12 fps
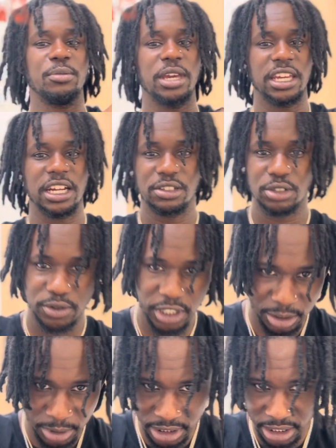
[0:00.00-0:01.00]
man, y'all know the
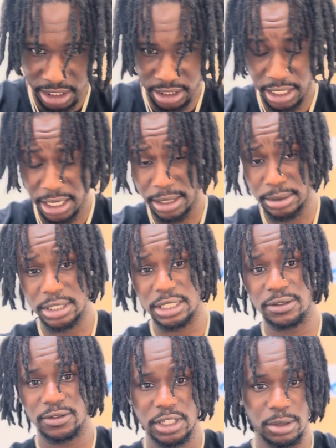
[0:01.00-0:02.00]
vibes, man. Cedii Dance
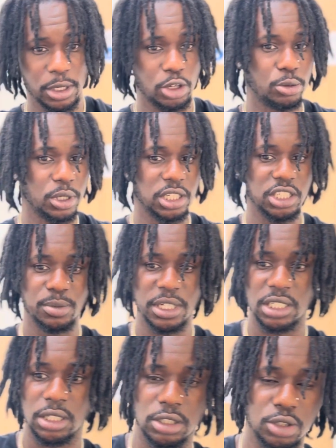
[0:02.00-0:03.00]
TV, man, home of the kids,
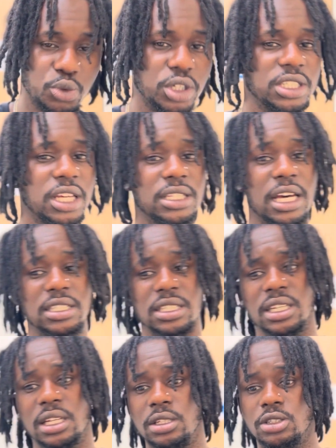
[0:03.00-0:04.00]
best kids in the world. 10,000
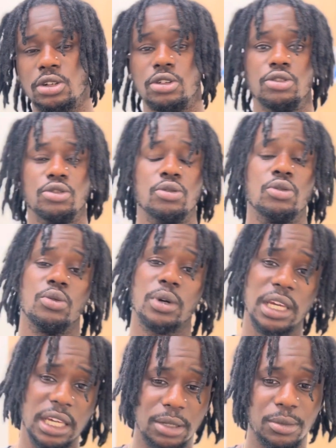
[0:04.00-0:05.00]
killies on the
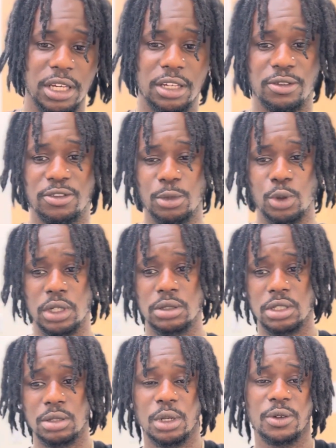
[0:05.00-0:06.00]
way, man. You feel me? Welcome
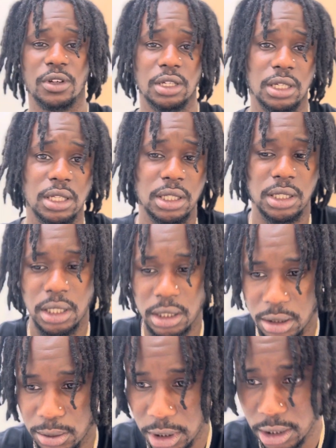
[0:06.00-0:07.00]
to the motherfucking killie
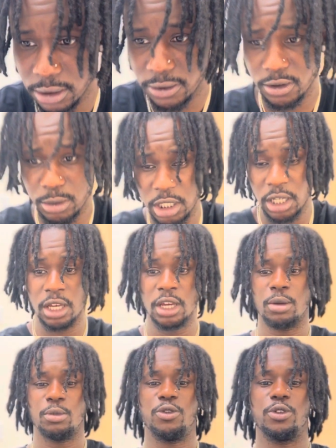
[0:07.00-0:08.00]
kingdom, man. You feel me?
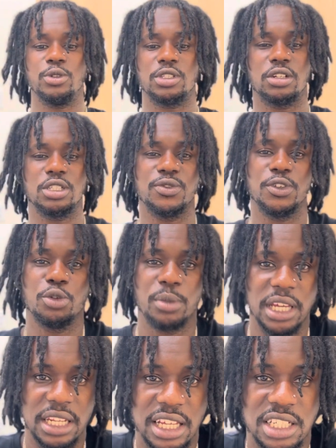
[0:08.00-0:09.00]
Before we start this video,
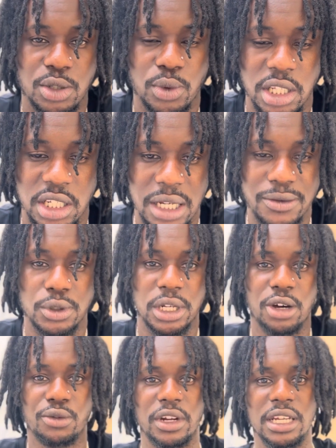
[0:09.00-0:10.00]
man, Dancing with the Devil's
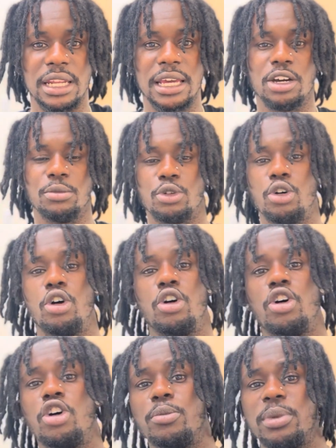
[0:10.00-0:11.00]
out right now, bro.
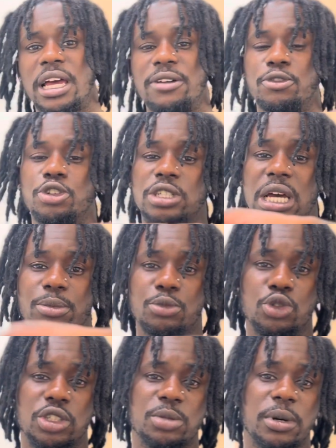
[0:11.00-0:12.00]
All platforms, Apple
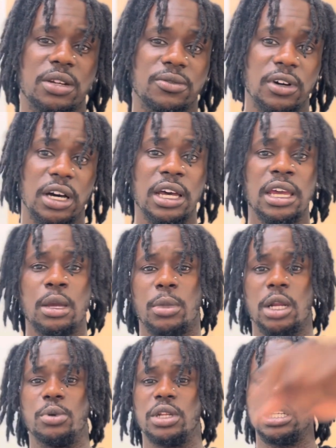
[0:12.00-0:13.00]
Music, Spotify, about
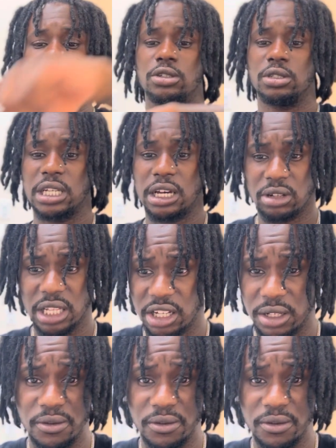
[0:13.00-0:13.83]
to put that shit on SoundCloud. The